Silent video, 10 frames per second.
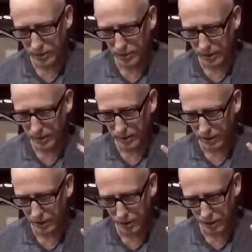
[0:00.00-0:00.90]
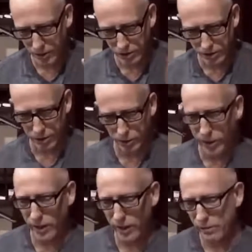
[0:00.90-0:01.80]
a good
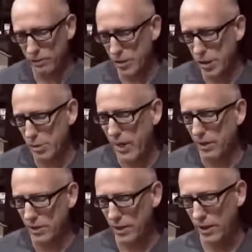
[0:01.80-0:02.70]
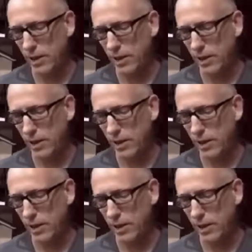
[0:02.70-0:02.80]
degree of respect